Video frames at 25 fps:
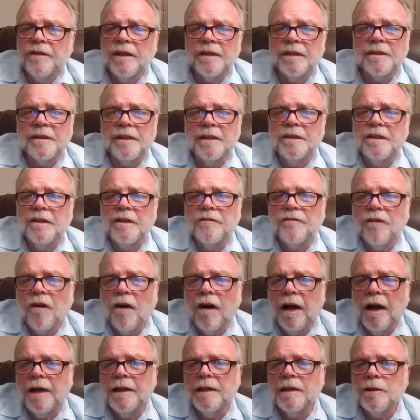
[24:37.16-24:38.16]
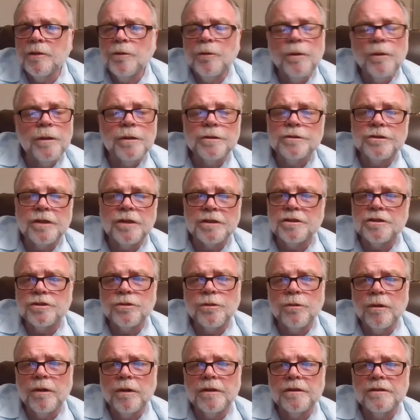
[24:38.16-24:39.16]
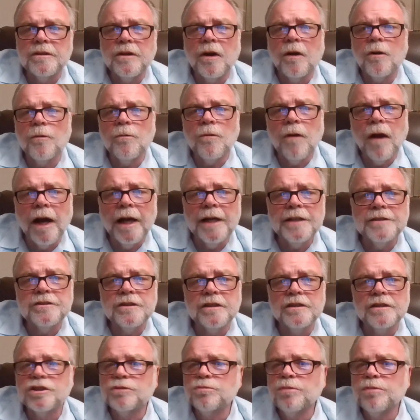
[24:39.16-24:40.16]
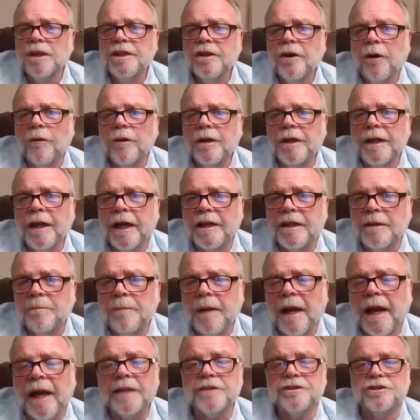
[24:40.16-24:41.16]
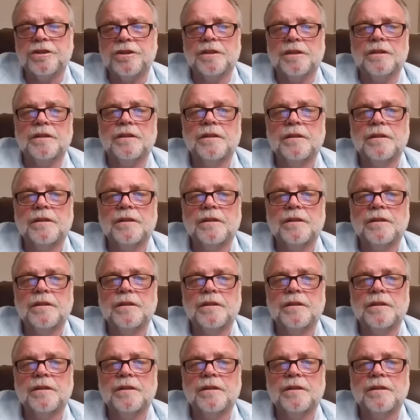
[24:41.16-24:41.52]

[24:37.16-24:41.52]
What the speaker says: that the divine lures us toward horizons we don't yet imagine.